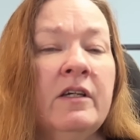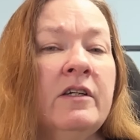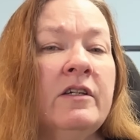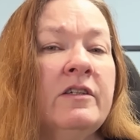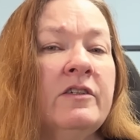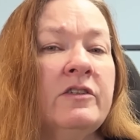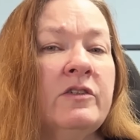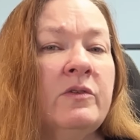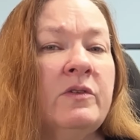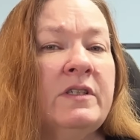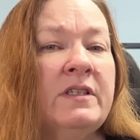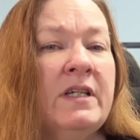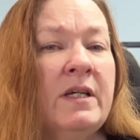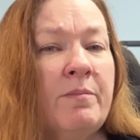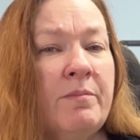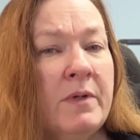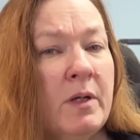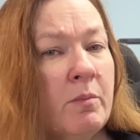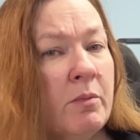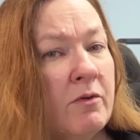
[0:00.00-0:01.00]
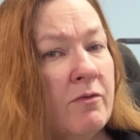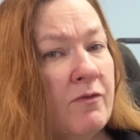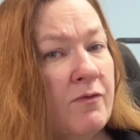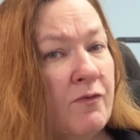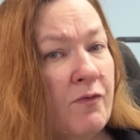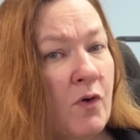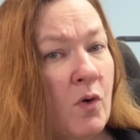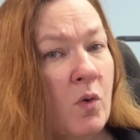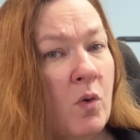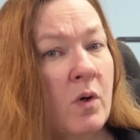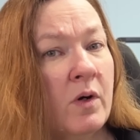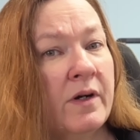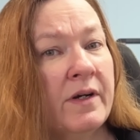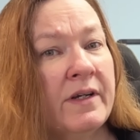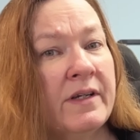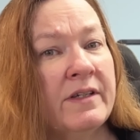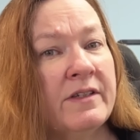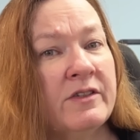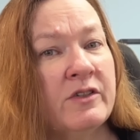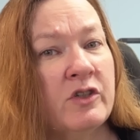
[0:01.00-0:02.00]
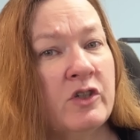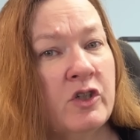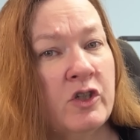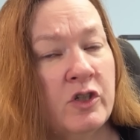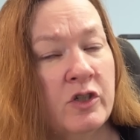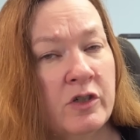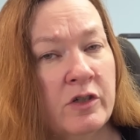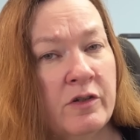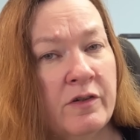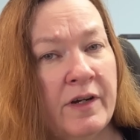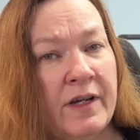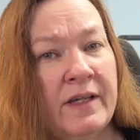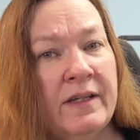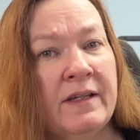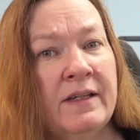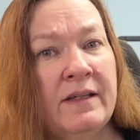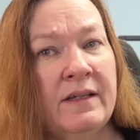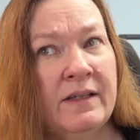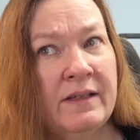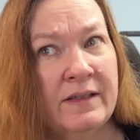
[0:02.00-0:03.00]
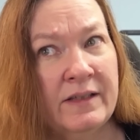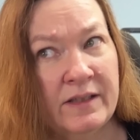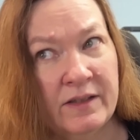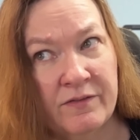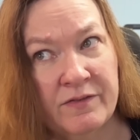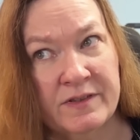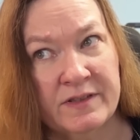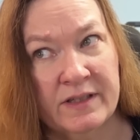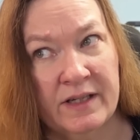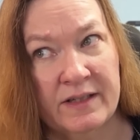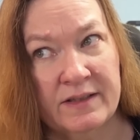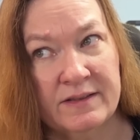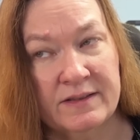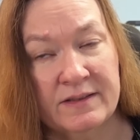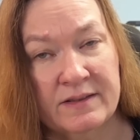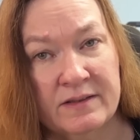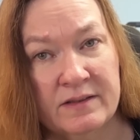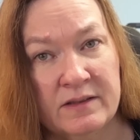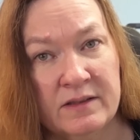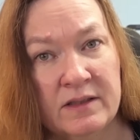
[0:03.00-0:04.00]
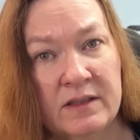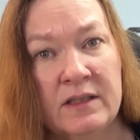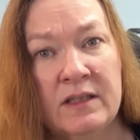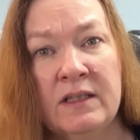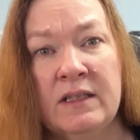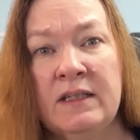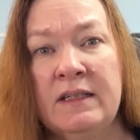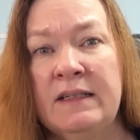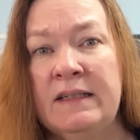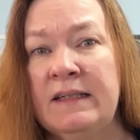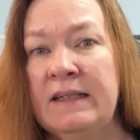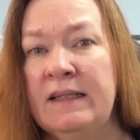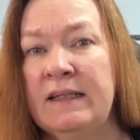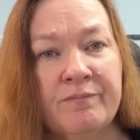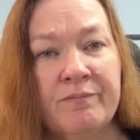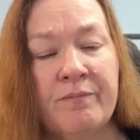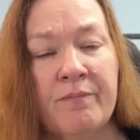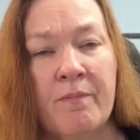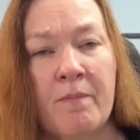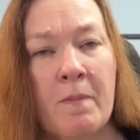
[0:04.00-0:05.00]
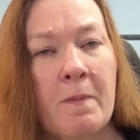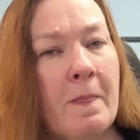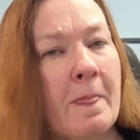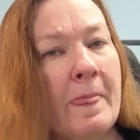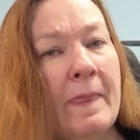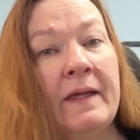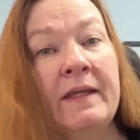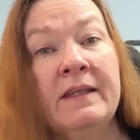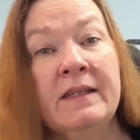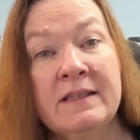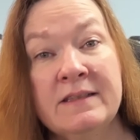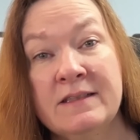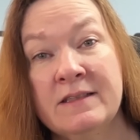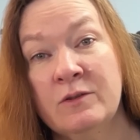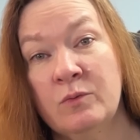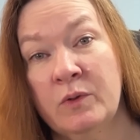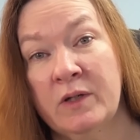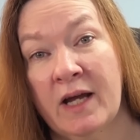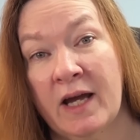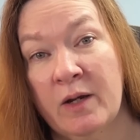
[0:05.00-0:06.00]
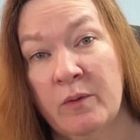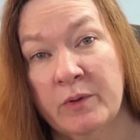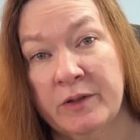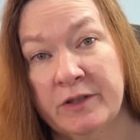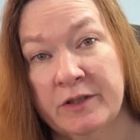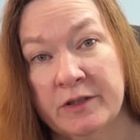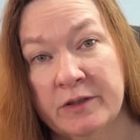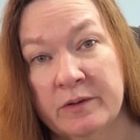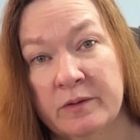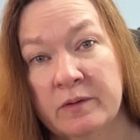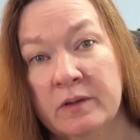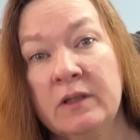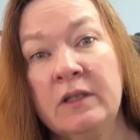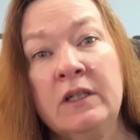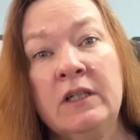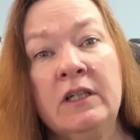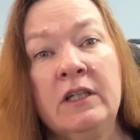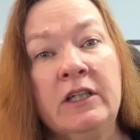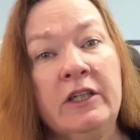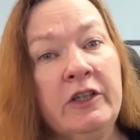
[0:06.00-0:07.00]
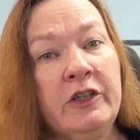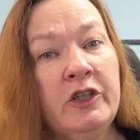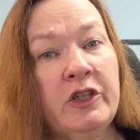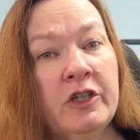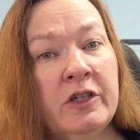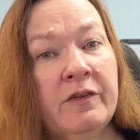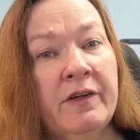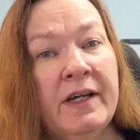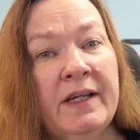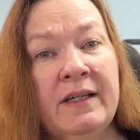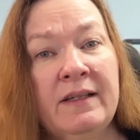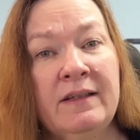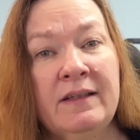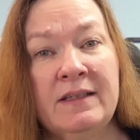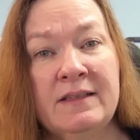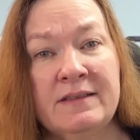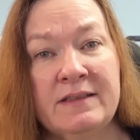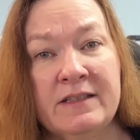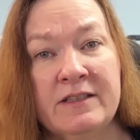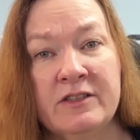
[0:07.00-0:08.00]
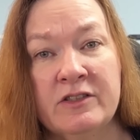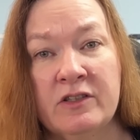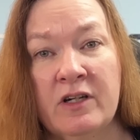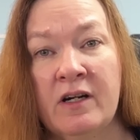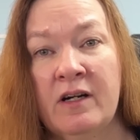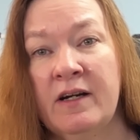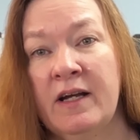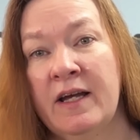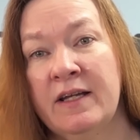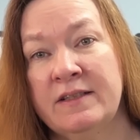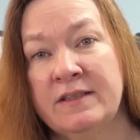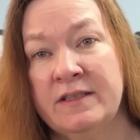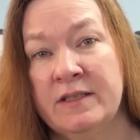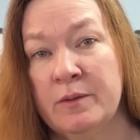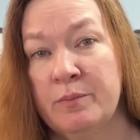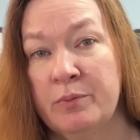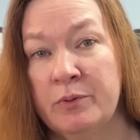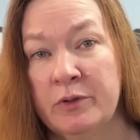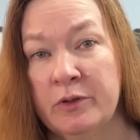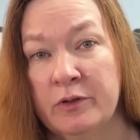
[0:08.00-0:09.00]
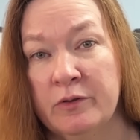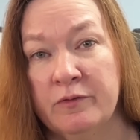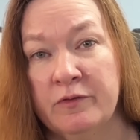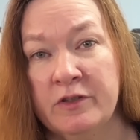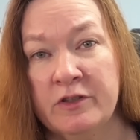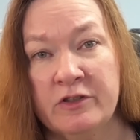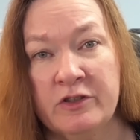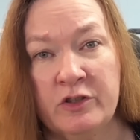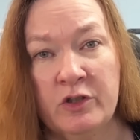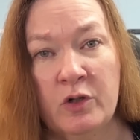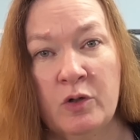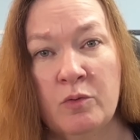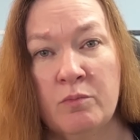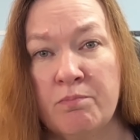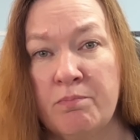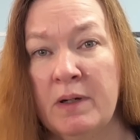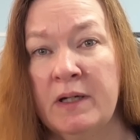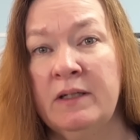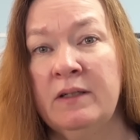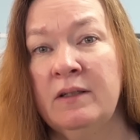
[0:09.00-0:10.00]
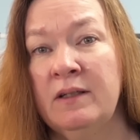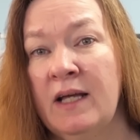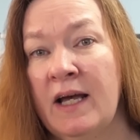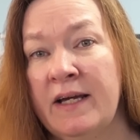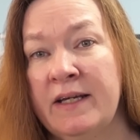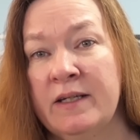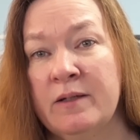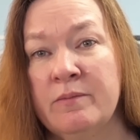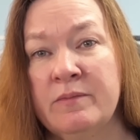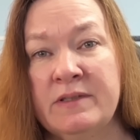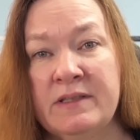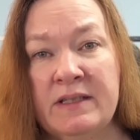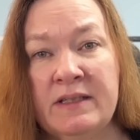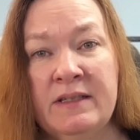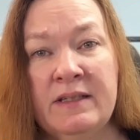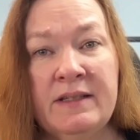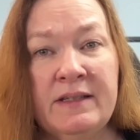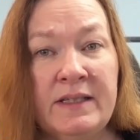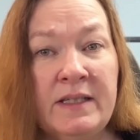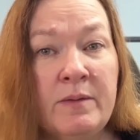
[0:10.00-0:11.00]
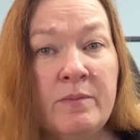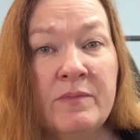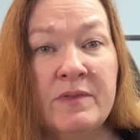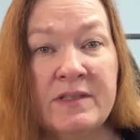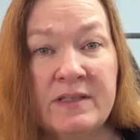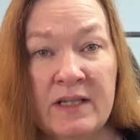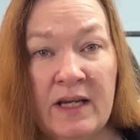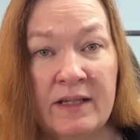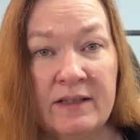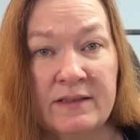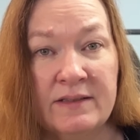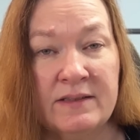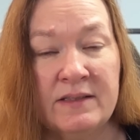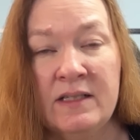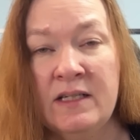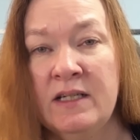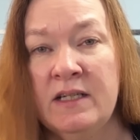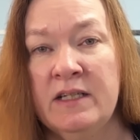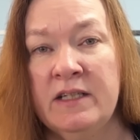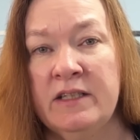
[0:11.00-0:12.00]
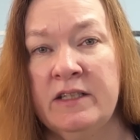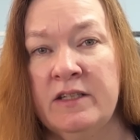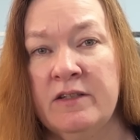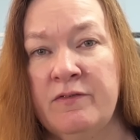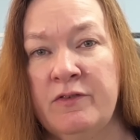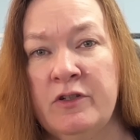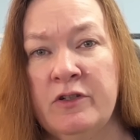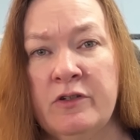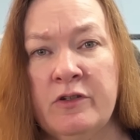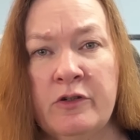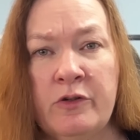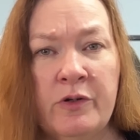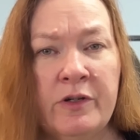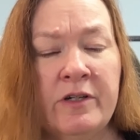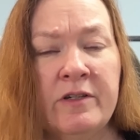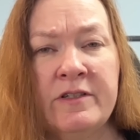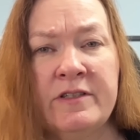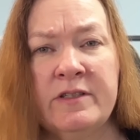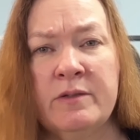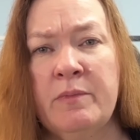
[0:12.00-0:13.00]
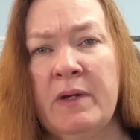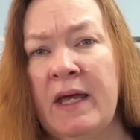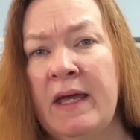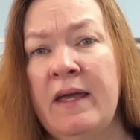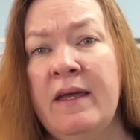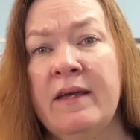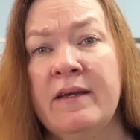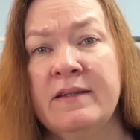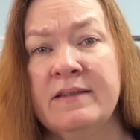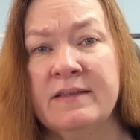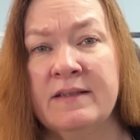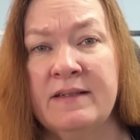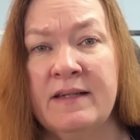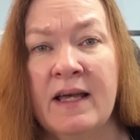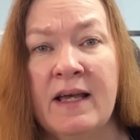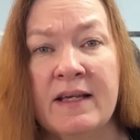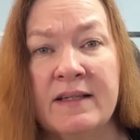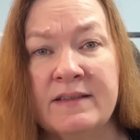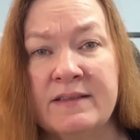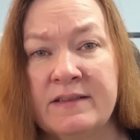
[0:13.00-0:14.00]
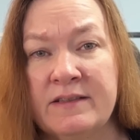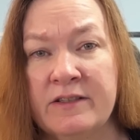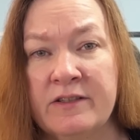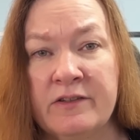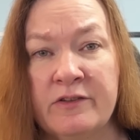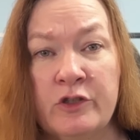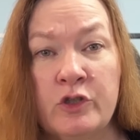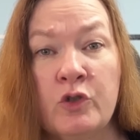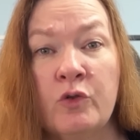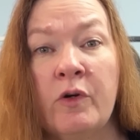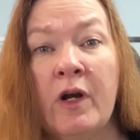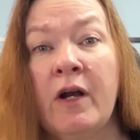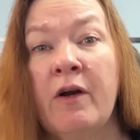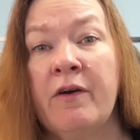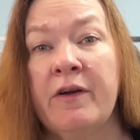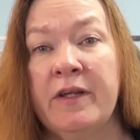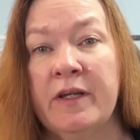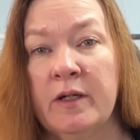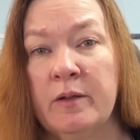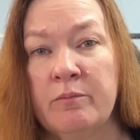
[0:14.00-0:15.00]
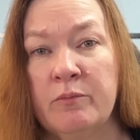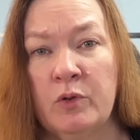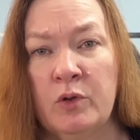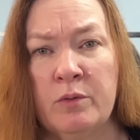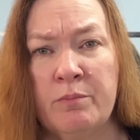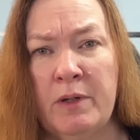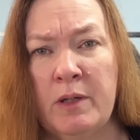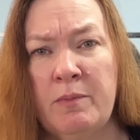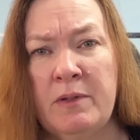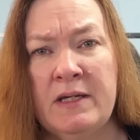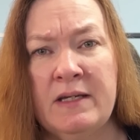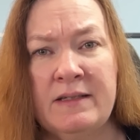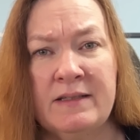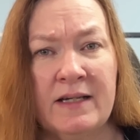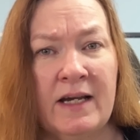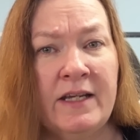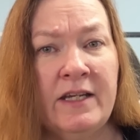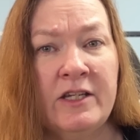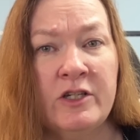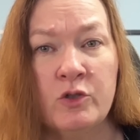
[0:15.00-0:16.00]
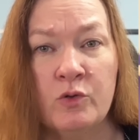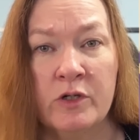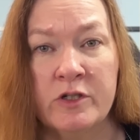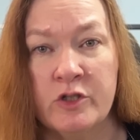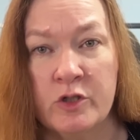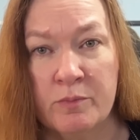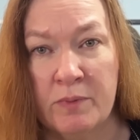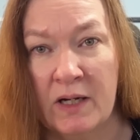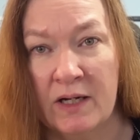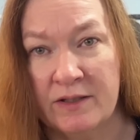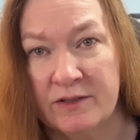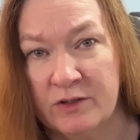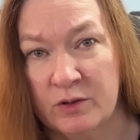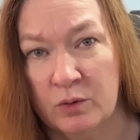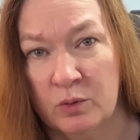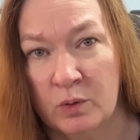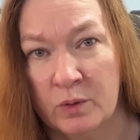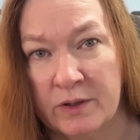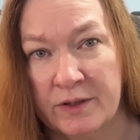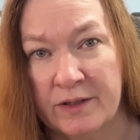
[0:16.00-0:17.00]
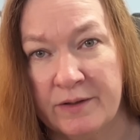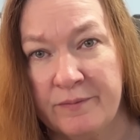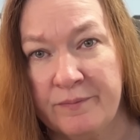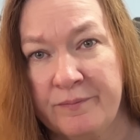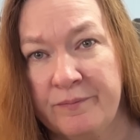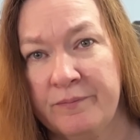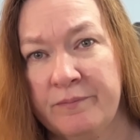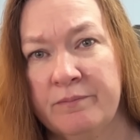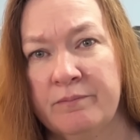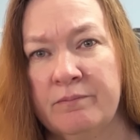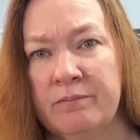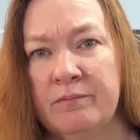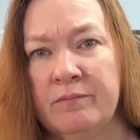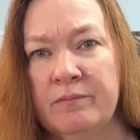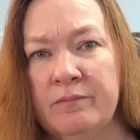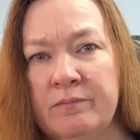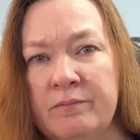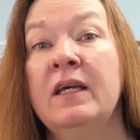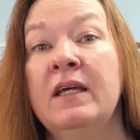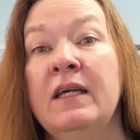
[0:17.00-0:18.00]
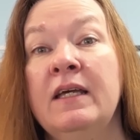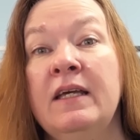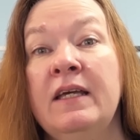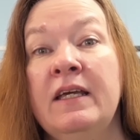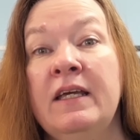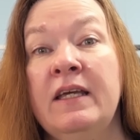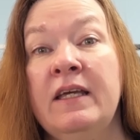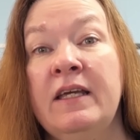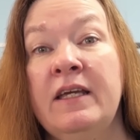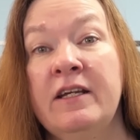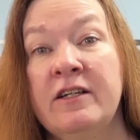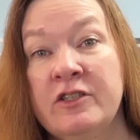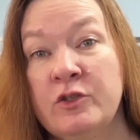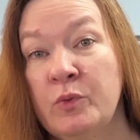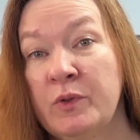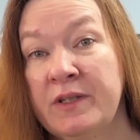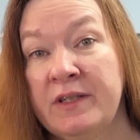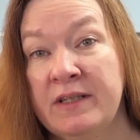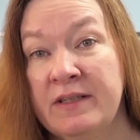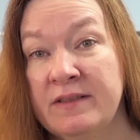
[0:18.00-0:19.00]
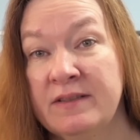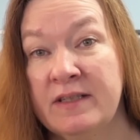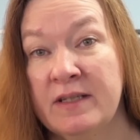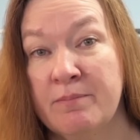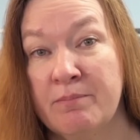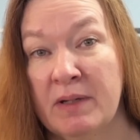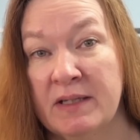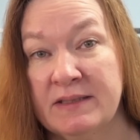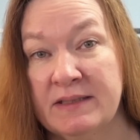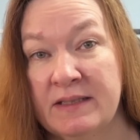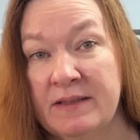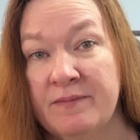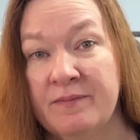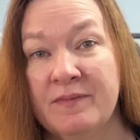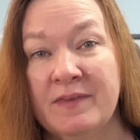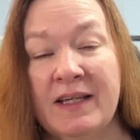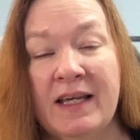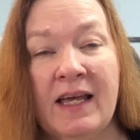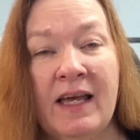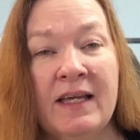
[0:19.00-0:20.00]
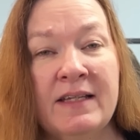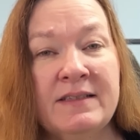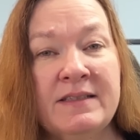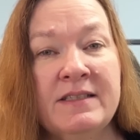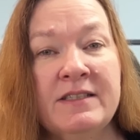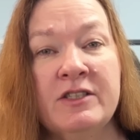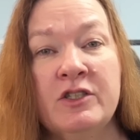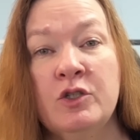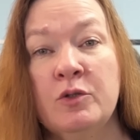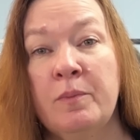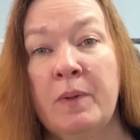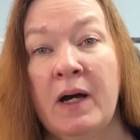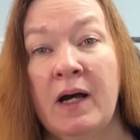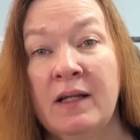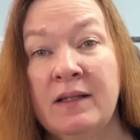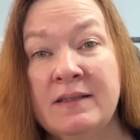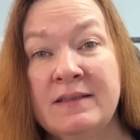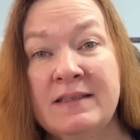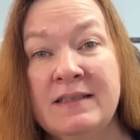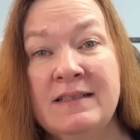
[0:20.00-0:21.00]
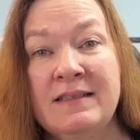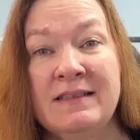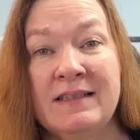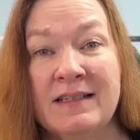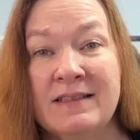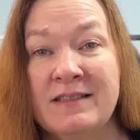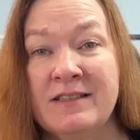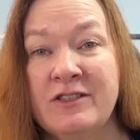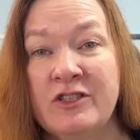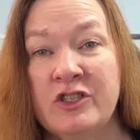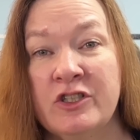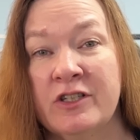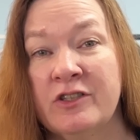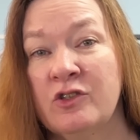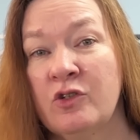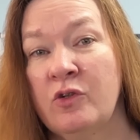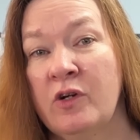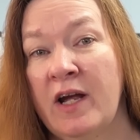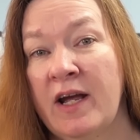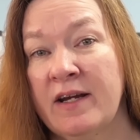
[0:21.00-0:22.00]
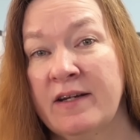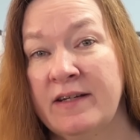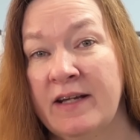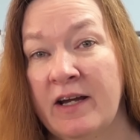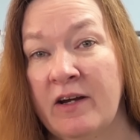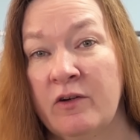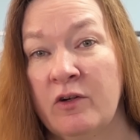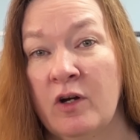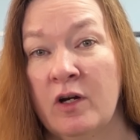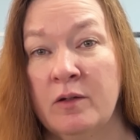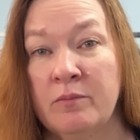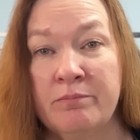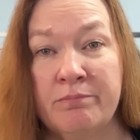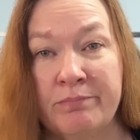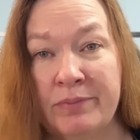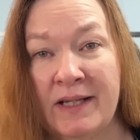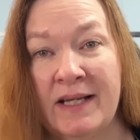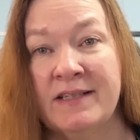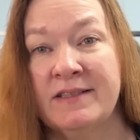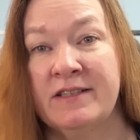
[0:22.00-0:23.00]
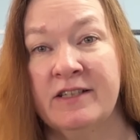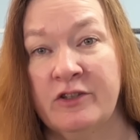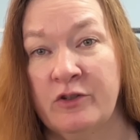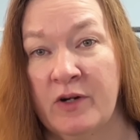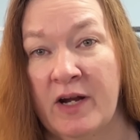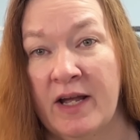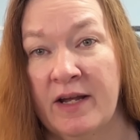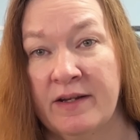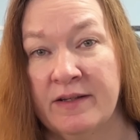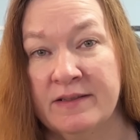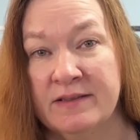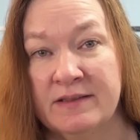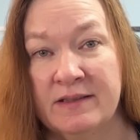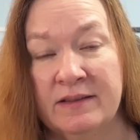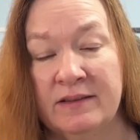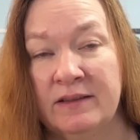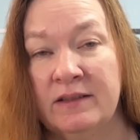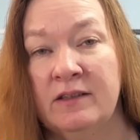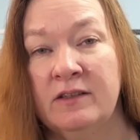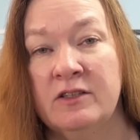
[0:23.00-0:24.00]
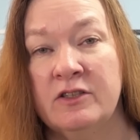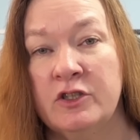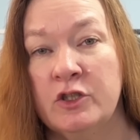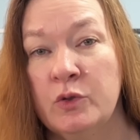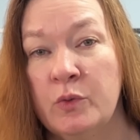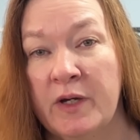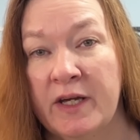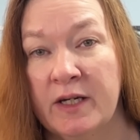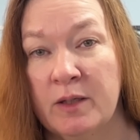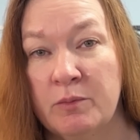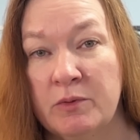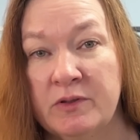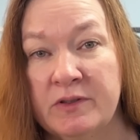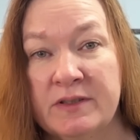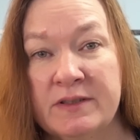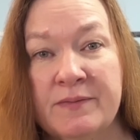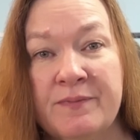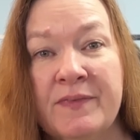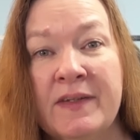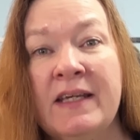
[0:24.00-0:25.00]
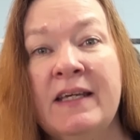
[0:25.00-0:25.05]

So, tip number four is curated gift sets. This is what I would do. Curated listings are Etsy approved, so bundle items into themed sets. Give your critters some eggs, a nest, a terrarium, or maybe a tiny treasure box to hoard. Here's where things get messy. Etsy's new policy doesn't just crack down on plastic dragons and little zoo animals.